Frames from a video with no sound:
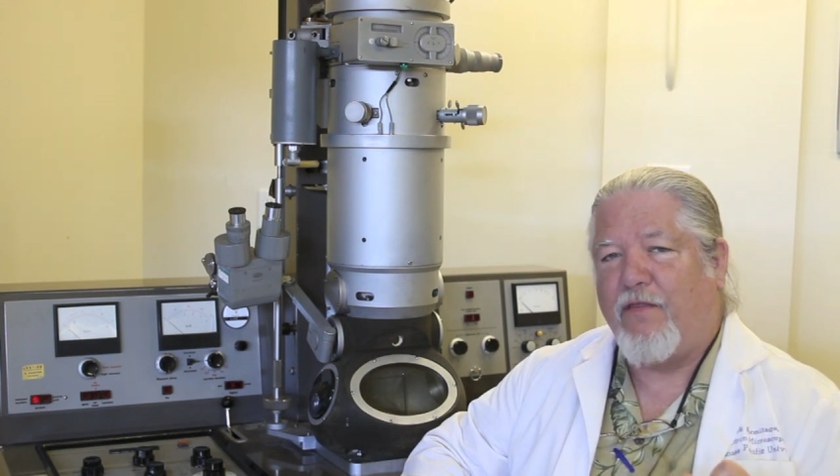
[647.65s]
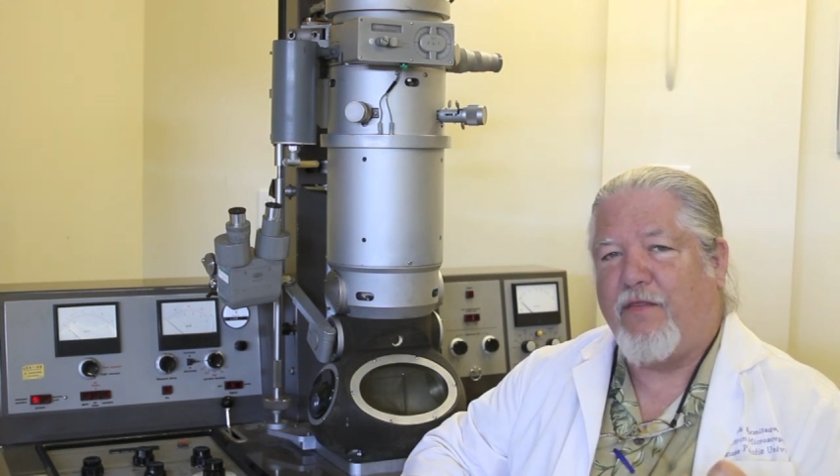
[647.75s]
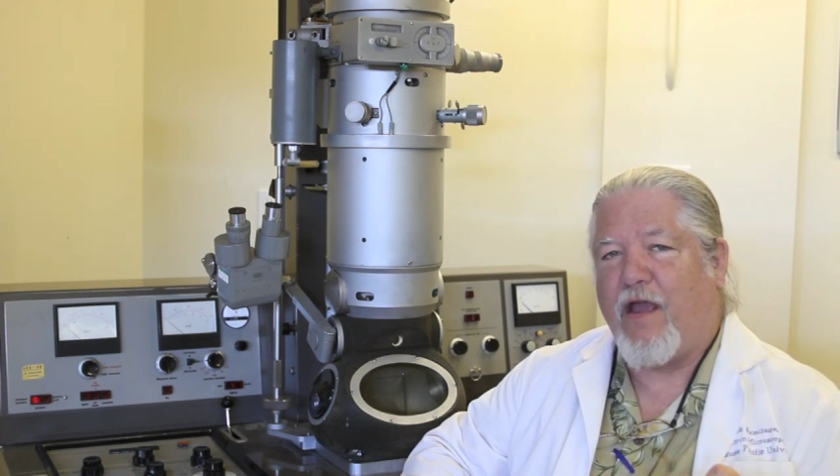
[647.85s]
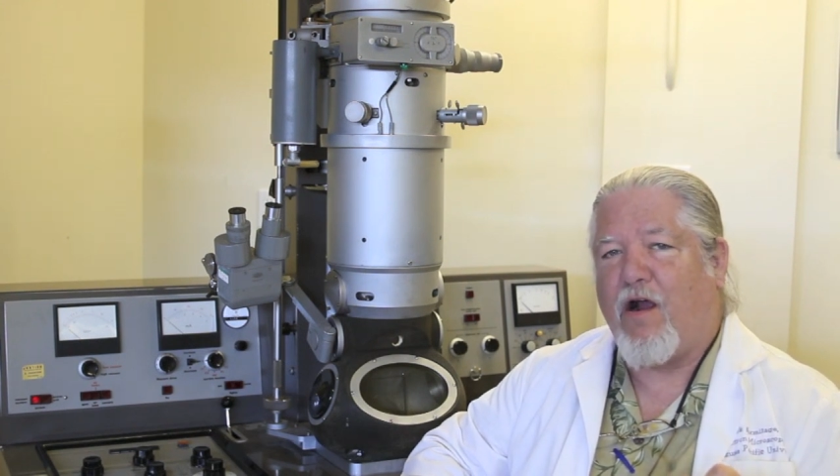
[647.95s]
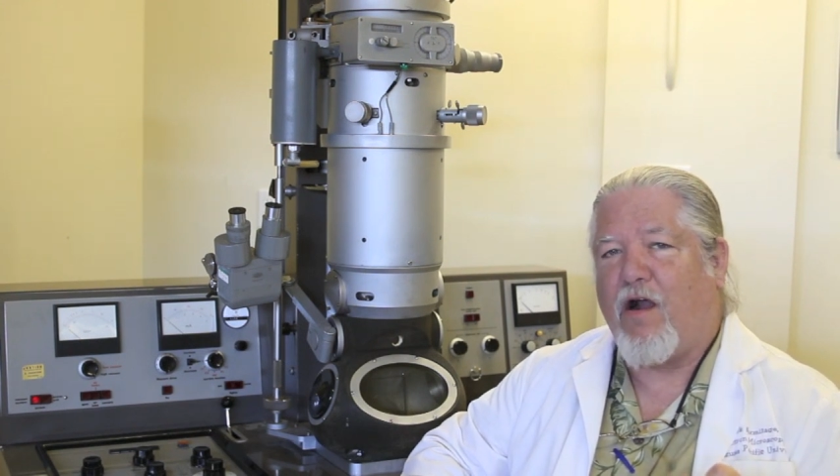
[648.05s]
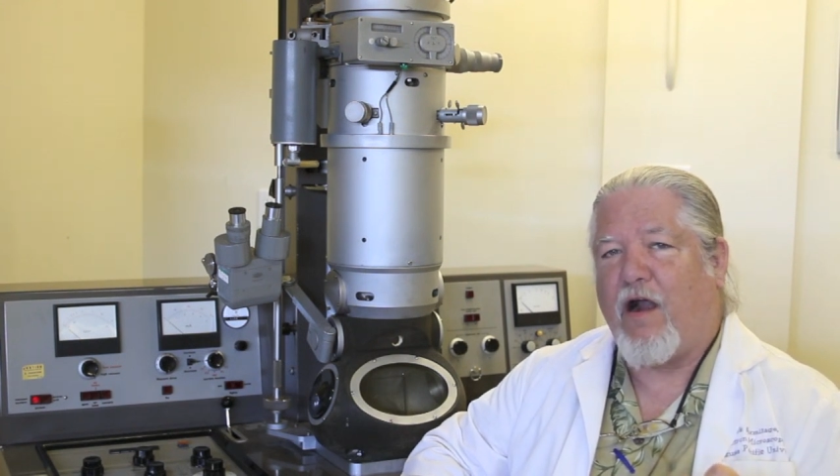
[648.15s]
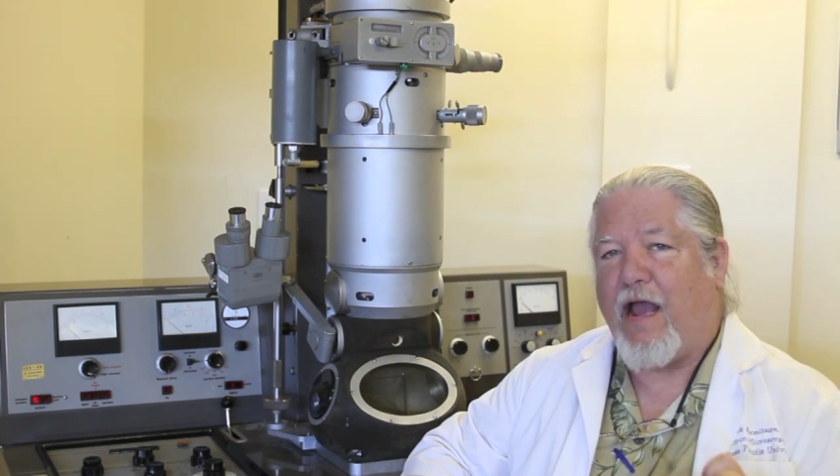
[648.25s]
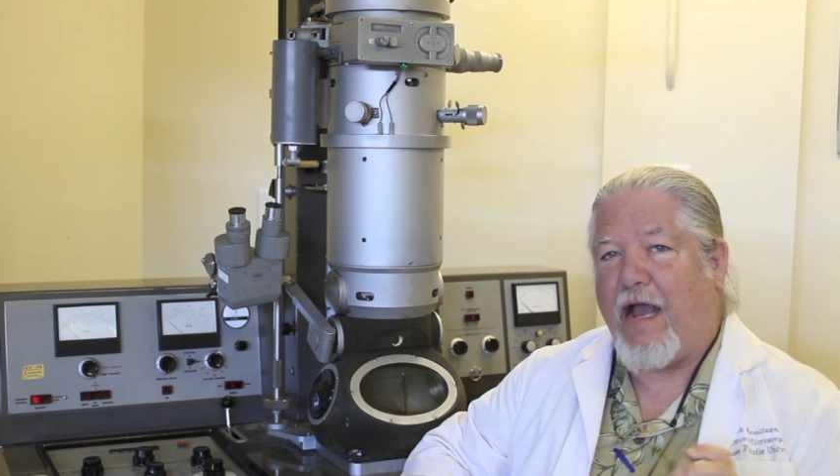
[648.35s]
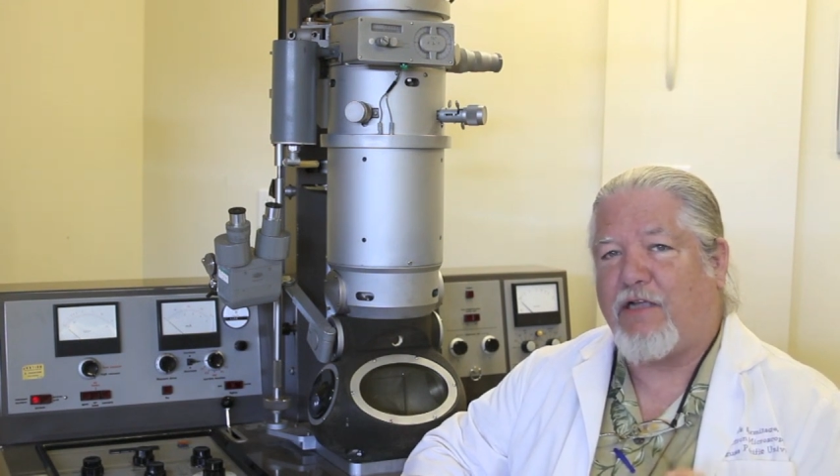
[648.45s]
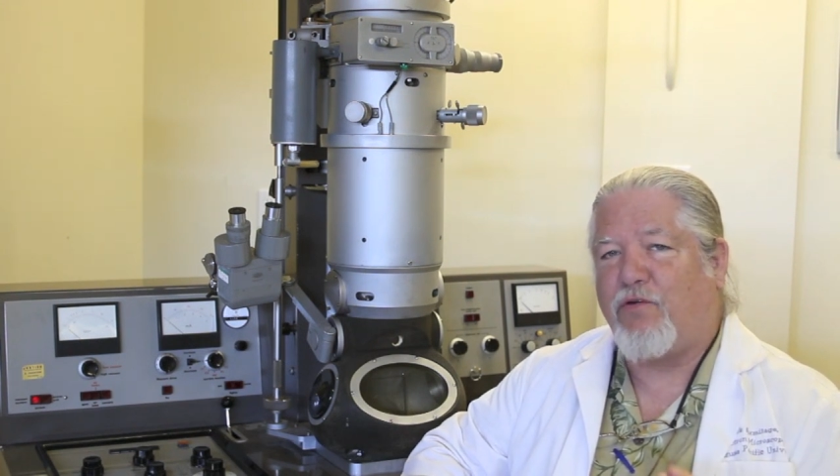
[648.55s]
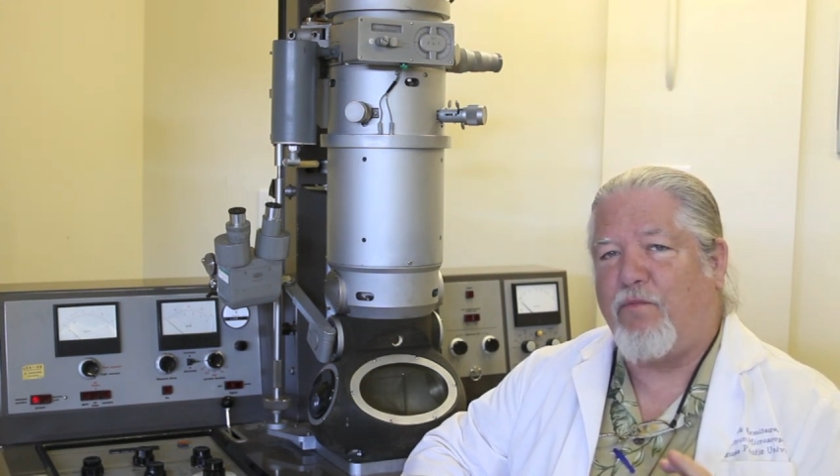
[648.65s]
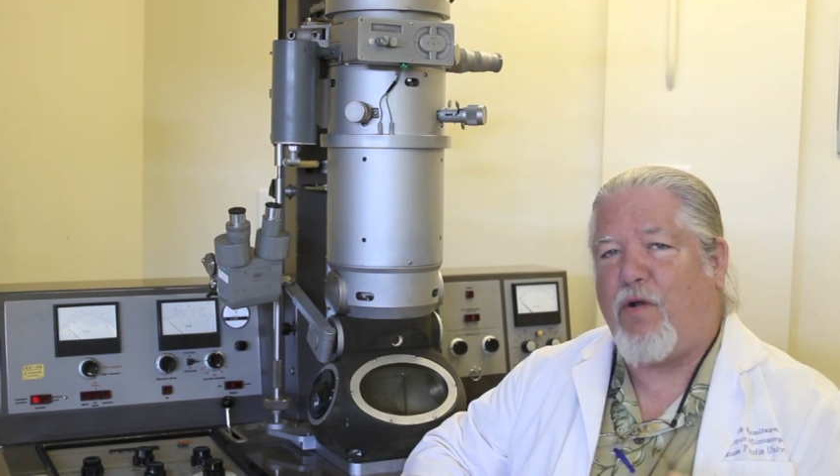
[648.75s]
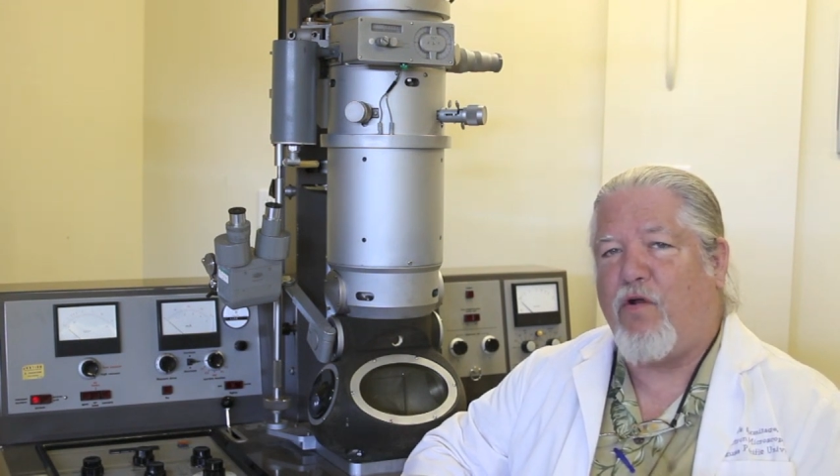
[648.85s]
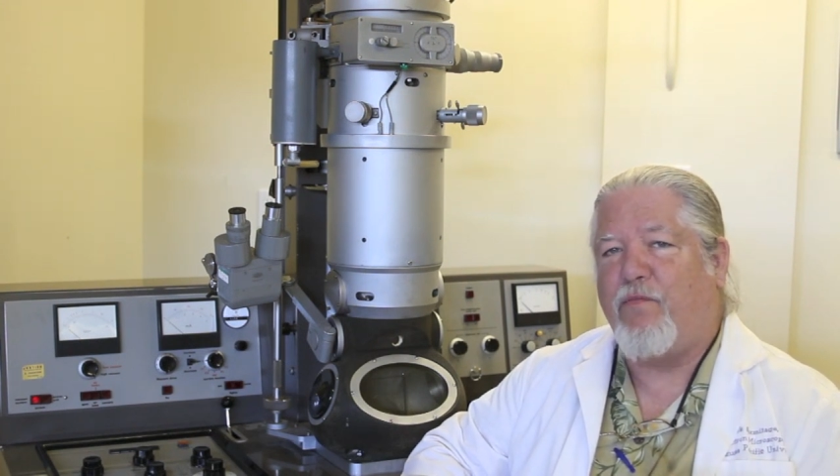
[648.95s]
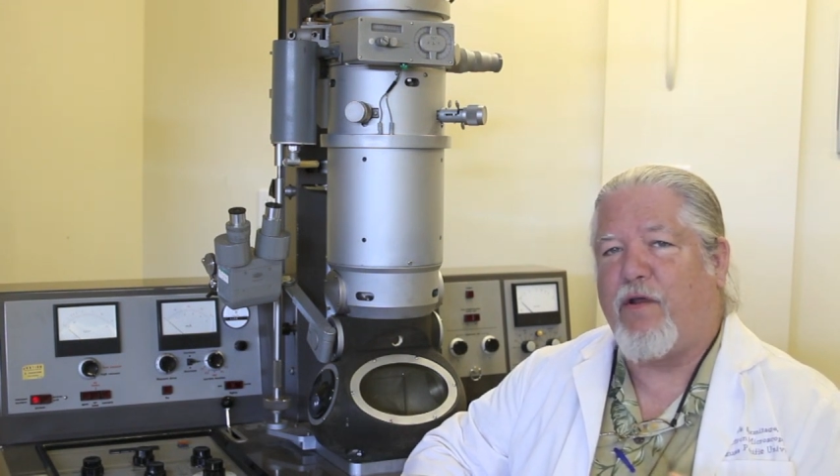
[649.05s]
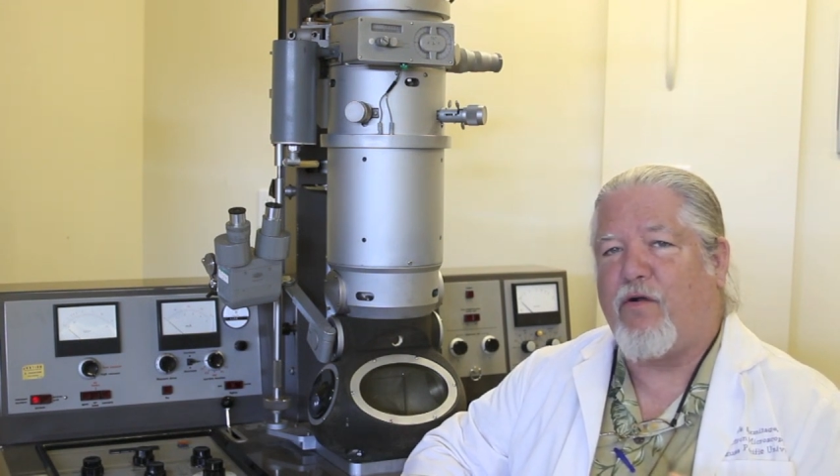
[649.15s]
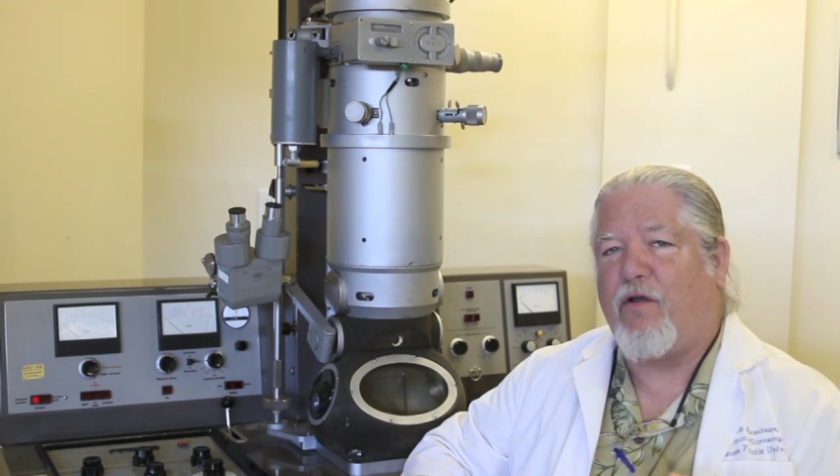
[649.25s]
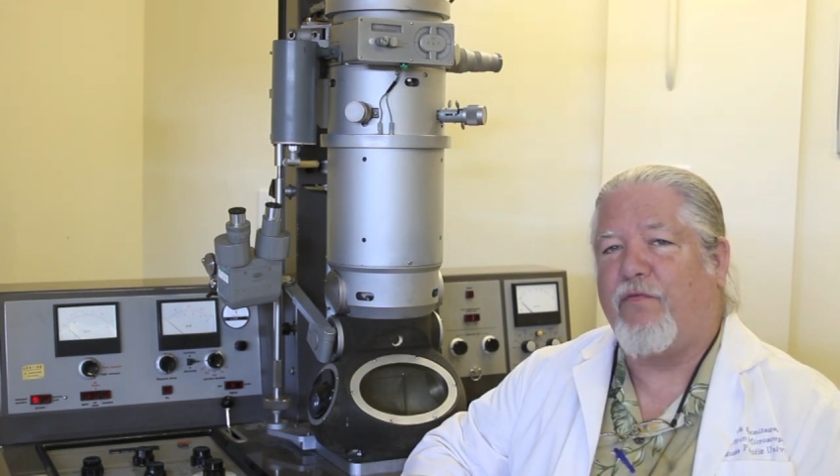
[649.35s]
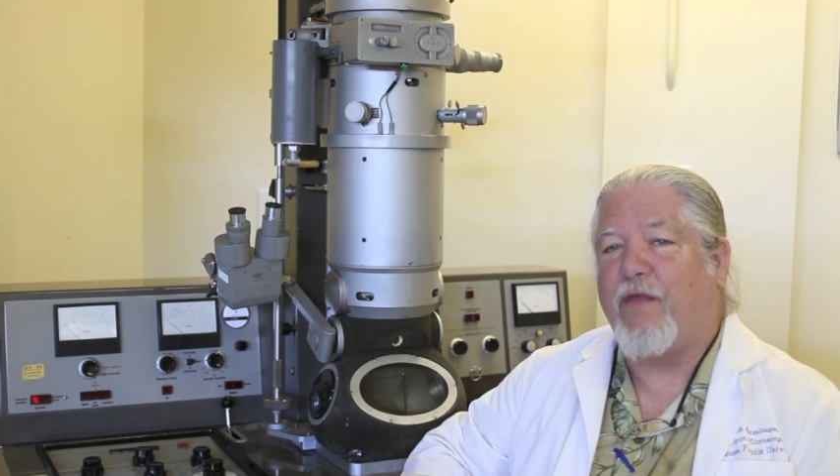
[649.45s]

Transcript: They are actual bone mineral